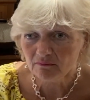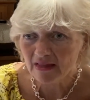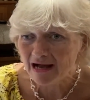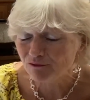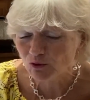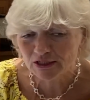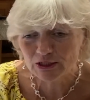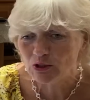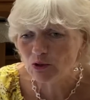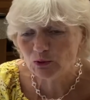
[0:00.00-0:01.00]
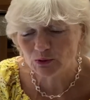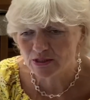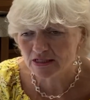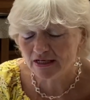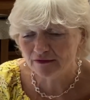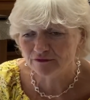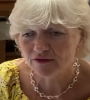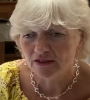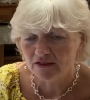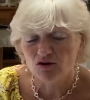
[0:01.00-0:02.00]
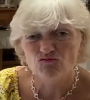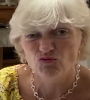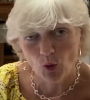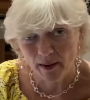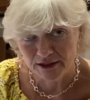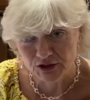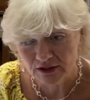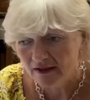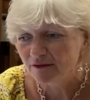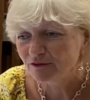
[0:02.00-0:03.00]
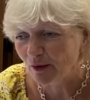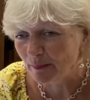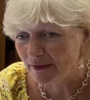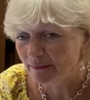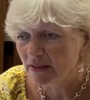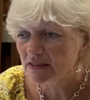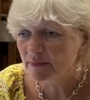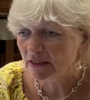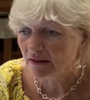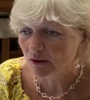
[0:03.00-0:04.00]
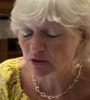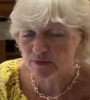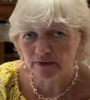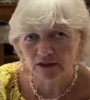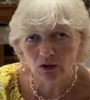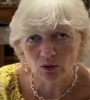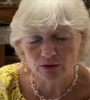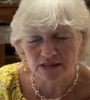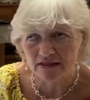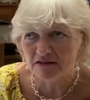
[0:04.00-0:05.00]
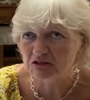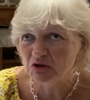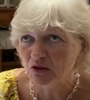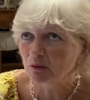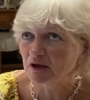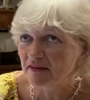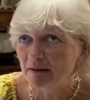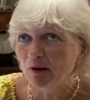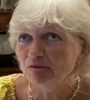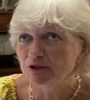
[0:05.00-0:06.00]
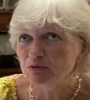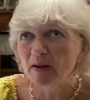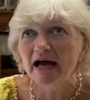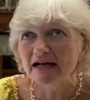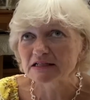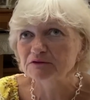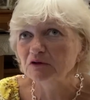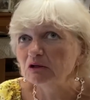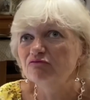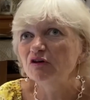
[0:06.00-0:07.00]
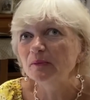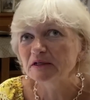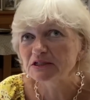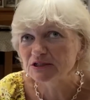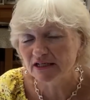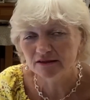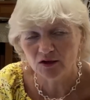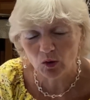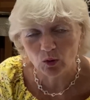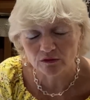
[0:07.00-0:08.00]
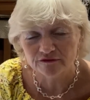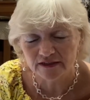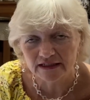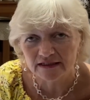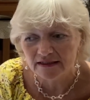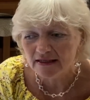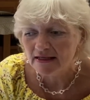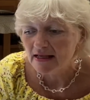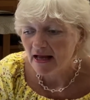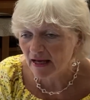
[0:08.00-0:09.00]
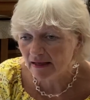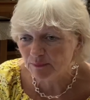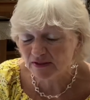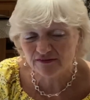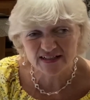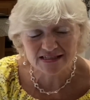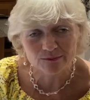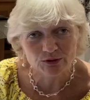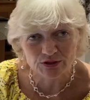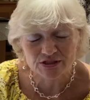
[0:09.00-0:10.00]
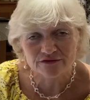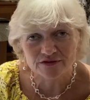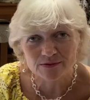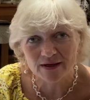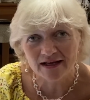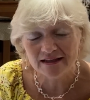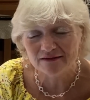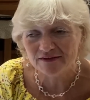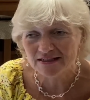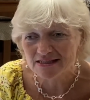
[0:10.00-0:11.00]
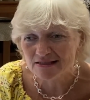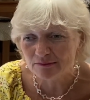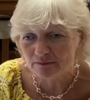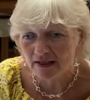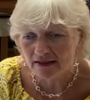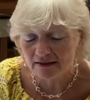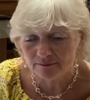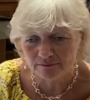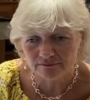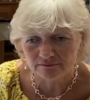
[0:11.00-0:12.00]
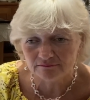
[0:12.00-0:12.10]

I've ordered loads of rubbish from them, as my husband calls it. There's another one of them orange bags full of rubbish in the haul for you. But I've had some good stuff as well. I've had some